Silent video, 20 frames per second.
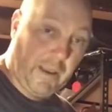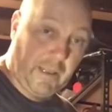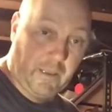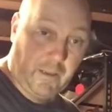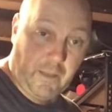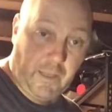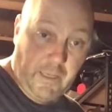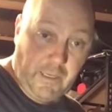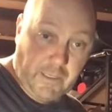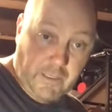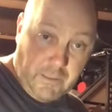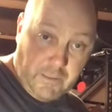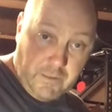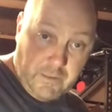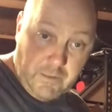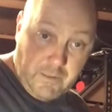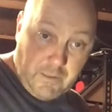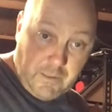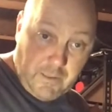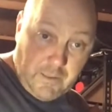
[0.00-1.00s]
the
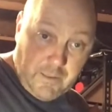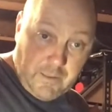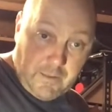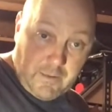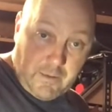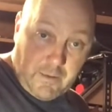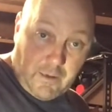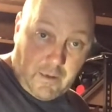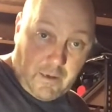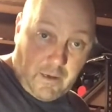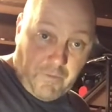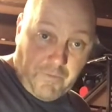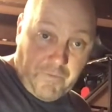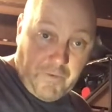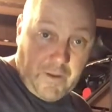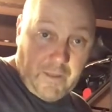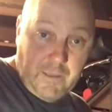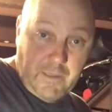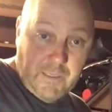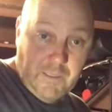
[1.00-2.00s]
hinges? I've got to
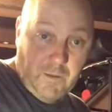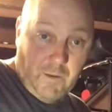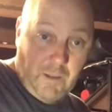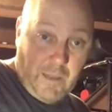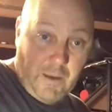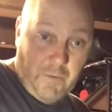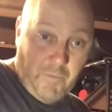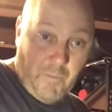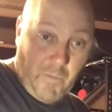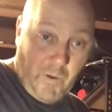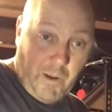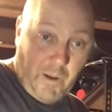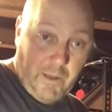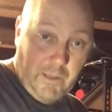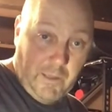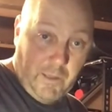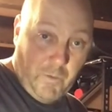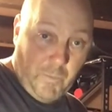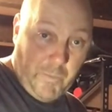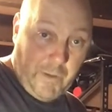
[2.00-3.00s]
figure this all out with my
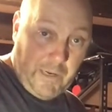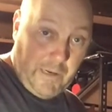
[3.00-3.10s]
own little beady